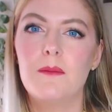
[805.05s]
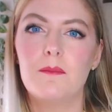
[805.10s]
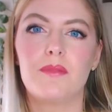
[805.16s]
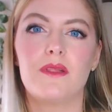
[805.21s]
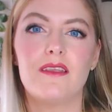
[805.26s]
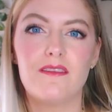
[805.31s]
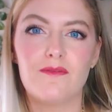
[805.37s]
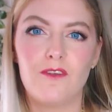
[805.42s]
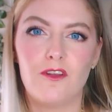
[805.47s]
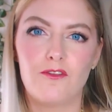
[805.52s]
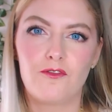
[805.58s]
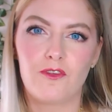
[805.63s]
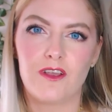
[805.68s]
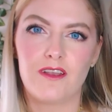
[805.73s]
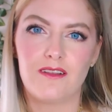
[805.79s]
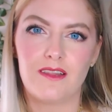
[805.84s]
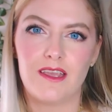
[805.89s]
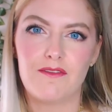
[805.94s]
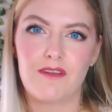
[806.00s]
please feel free
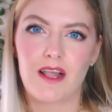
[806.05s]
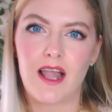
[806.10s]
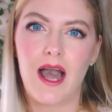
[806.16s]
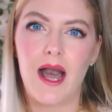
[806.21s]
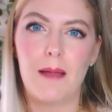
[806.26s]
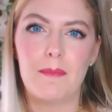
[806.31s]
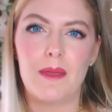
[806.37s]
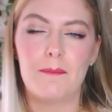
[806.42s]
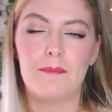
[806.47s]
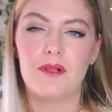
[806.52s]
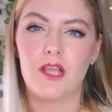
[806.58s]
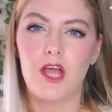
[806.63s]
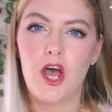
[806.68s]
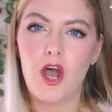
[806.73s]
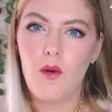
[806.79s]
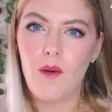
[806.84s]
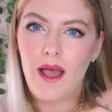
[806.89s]
to leave a comment below.